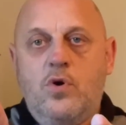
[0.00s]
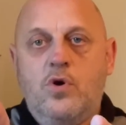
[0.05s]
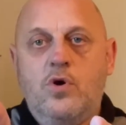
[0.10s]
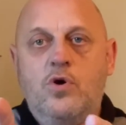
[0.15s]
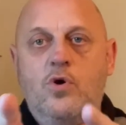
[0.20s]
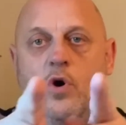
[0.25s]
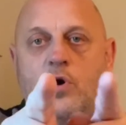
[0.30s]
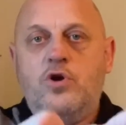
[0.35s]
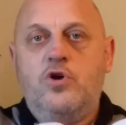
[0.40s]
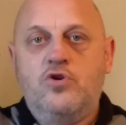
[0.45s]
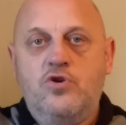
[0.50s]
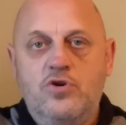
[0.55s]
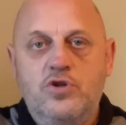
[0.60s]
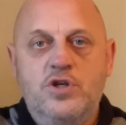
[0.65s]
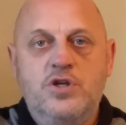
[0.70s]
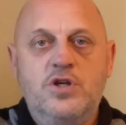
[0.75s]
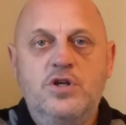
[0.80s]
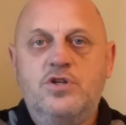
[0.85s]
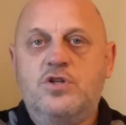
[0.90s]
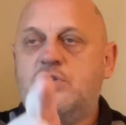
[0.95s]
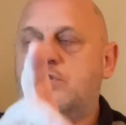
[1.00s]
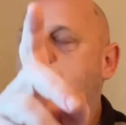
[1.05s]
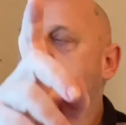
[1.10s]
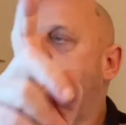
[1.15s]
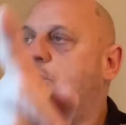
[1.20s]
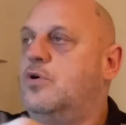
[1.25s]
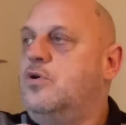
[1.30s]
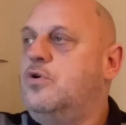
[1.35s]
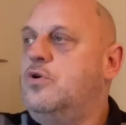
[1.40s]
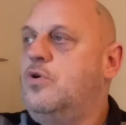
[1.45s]
all you unionists,
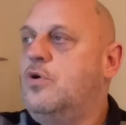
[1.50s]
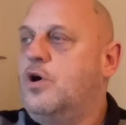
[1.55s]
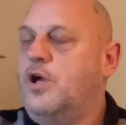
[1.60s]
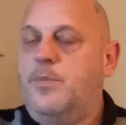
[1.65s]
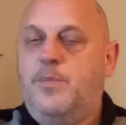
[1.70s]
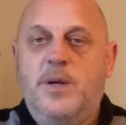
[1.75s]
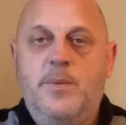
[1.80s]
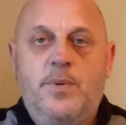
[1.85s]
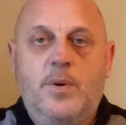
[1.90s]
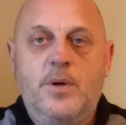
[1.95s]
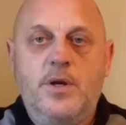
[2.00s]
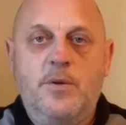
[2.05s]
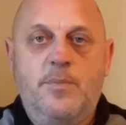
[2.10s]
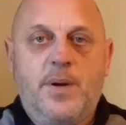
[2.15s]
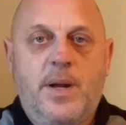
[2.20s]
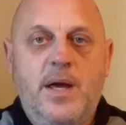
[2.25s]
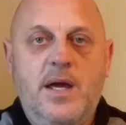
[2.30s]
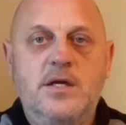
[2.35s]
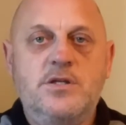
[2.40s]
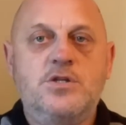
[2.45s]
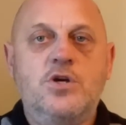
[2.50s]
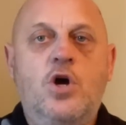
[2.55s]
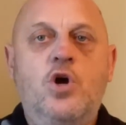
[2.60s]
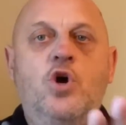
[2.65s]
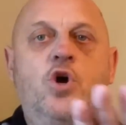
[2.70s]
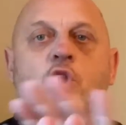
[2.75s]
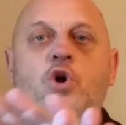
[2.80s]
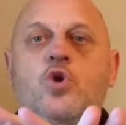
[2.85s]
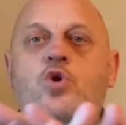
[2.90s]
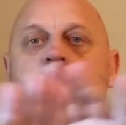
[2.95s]
all you naughty people in the press,
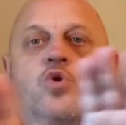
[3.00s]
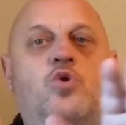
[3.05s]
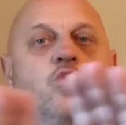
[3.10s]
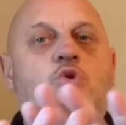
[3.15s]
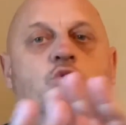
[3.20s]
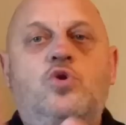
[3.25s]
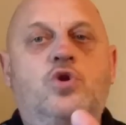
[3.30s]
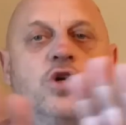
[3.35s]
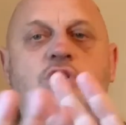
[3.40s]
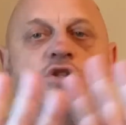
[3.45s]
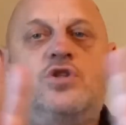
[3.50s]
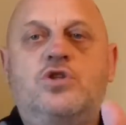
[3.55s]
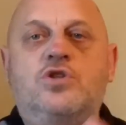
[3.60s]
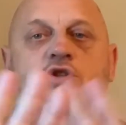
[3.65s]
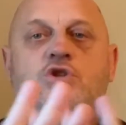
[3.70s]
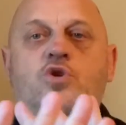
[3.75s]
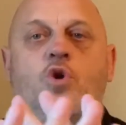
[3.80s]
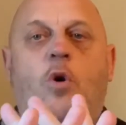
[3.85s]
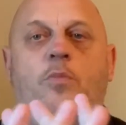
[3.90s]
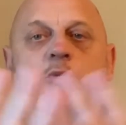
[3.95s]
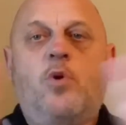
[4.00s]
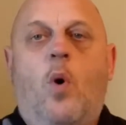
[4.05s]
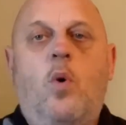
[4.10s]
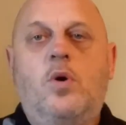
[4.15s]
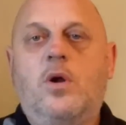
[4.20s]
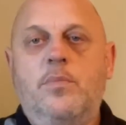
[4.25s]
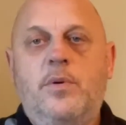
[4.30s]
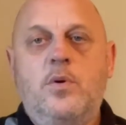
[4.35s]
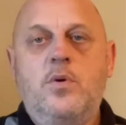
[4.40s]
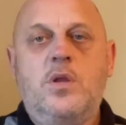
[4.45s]
just stop talking
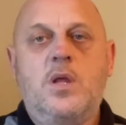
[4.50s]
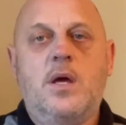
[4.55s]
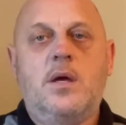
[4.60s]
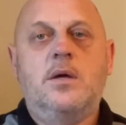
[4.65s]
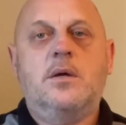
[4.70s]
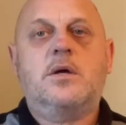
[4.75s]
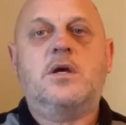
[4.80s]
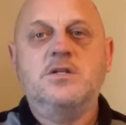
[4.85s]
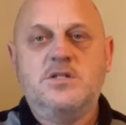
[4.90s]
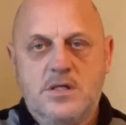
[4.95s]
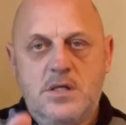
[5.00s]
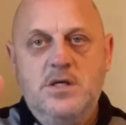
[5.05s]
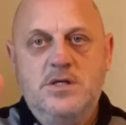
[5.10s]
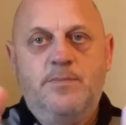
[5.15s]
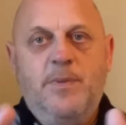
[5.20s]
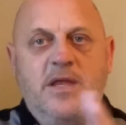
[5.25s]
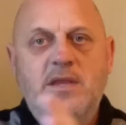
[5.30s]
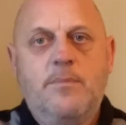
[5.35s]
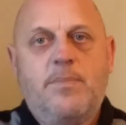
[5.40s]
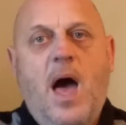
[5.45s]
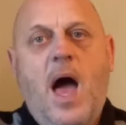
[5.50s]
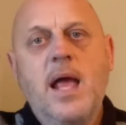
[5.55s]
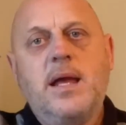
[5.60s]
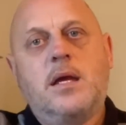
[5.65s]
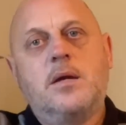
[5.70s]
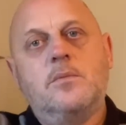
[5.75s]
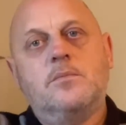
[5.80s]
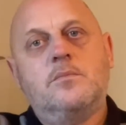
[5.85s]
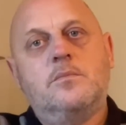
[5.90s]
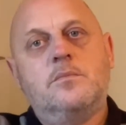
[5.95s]
about it, because he's paid it back.
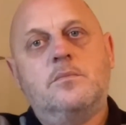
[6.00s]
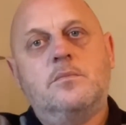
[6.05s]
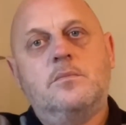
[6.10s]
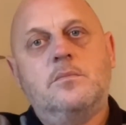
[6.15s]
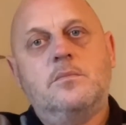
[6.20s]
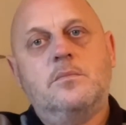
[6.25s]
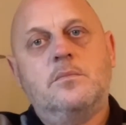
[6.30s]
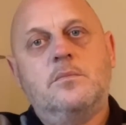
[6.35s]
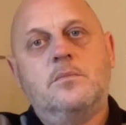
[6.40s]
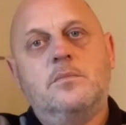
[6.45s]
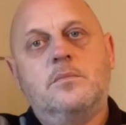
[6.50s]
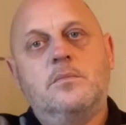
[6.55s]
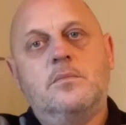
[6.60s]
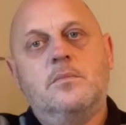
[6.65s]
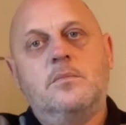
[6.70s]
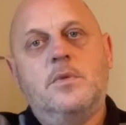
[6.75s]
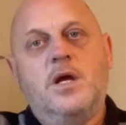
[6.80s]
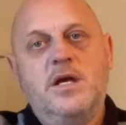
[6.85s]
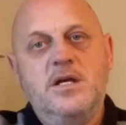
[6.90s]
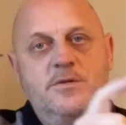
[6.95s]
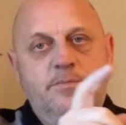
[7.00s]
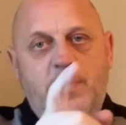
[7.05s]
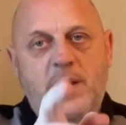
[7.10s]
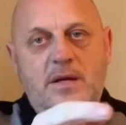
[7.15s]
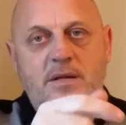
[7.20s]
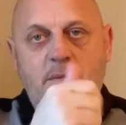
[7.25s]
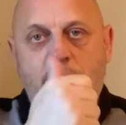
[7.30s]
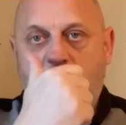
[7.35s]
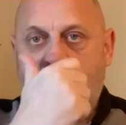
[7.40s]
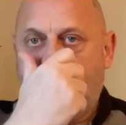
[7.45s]
He's
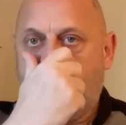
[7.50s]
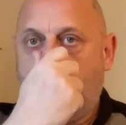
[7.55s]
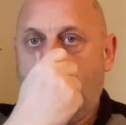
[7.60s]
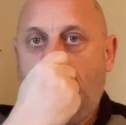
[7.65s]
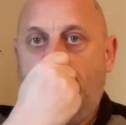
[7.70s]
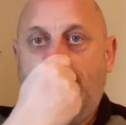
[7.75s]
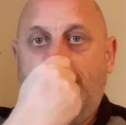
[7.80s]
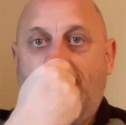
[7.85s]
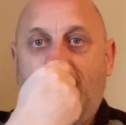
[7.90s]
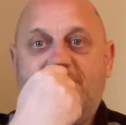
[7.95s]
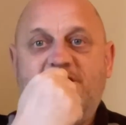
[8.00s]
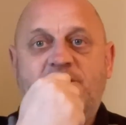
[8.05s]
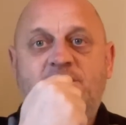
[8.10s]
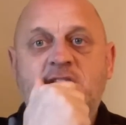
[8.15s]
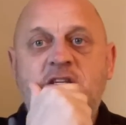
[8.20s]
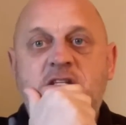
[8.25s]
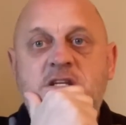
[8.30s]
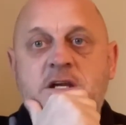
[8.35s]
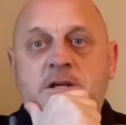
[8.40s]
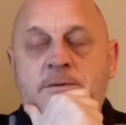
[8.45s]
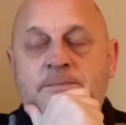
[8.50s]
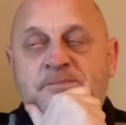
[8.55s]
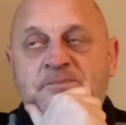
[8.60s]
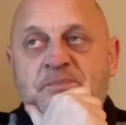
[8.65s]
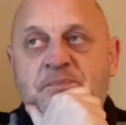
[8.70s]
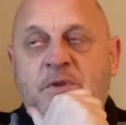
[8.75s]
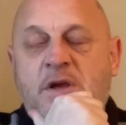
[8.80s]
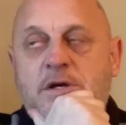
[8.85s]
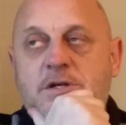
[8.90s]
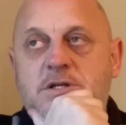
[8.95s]
paid it back. I've even seen
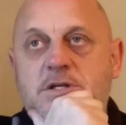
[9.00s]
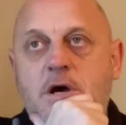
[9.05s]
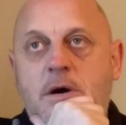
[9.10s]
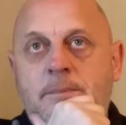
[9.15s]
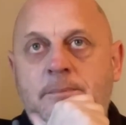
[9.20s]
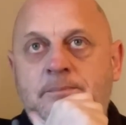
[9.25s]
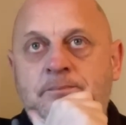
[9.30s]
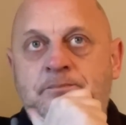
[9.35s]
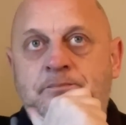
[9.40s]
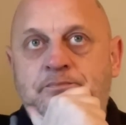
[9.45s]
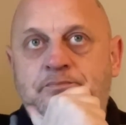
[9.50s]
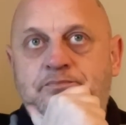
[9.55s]
some